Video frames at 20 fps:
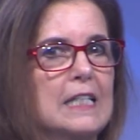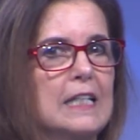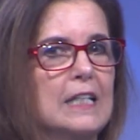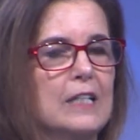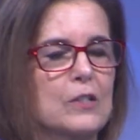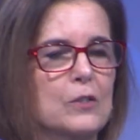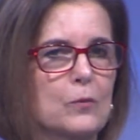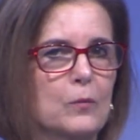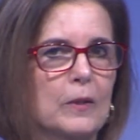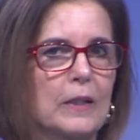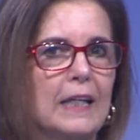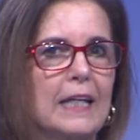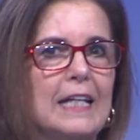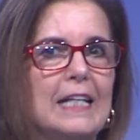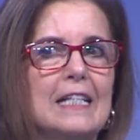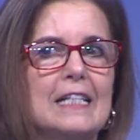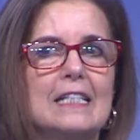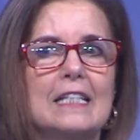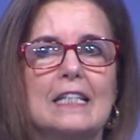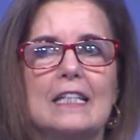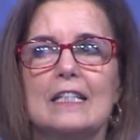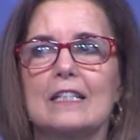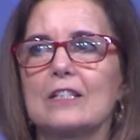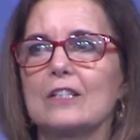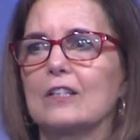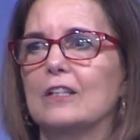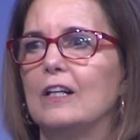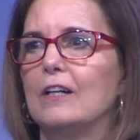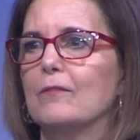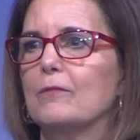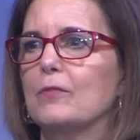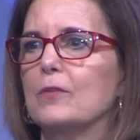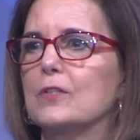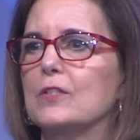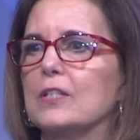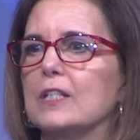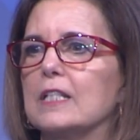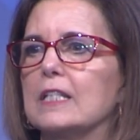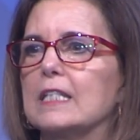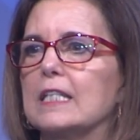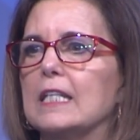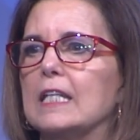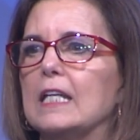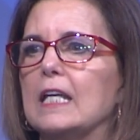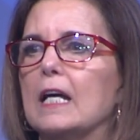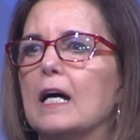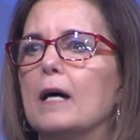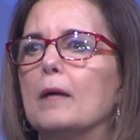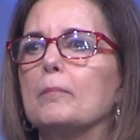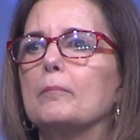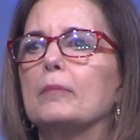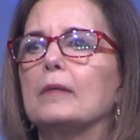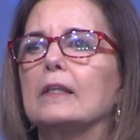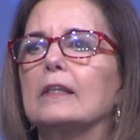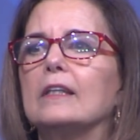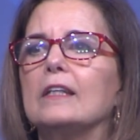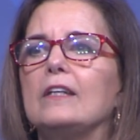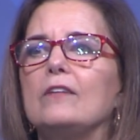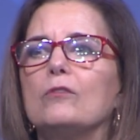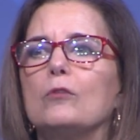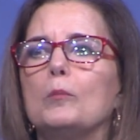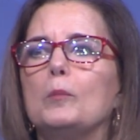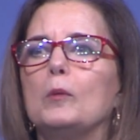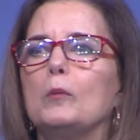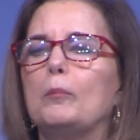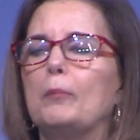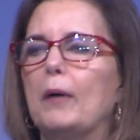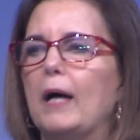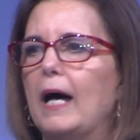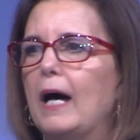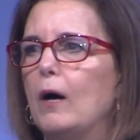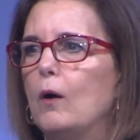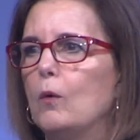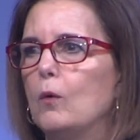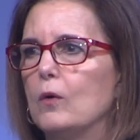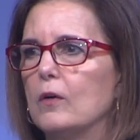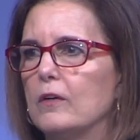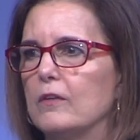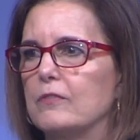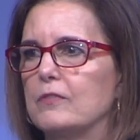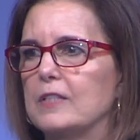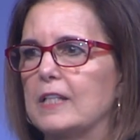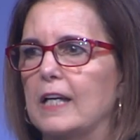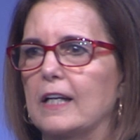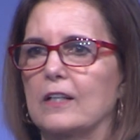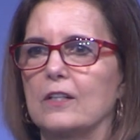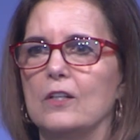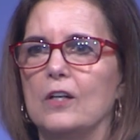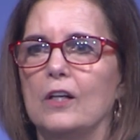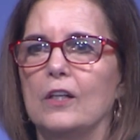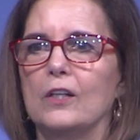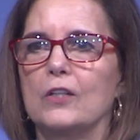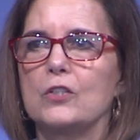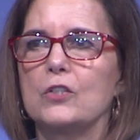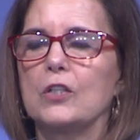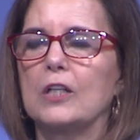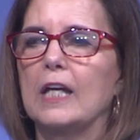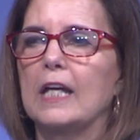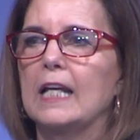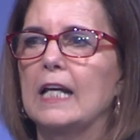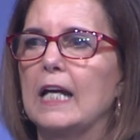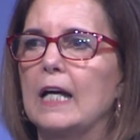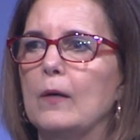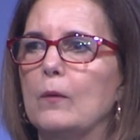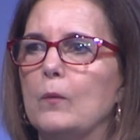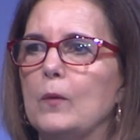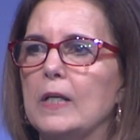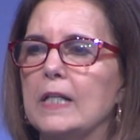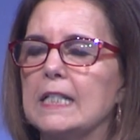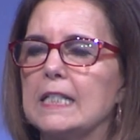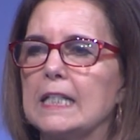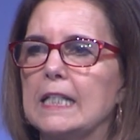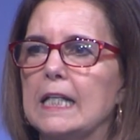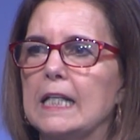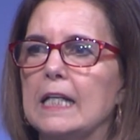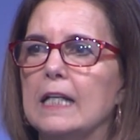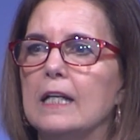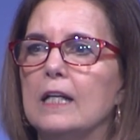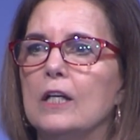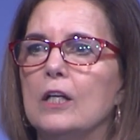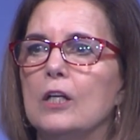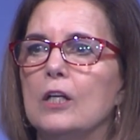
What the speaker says: and it's related to this conference, is the unbelievable power of technology. And I went in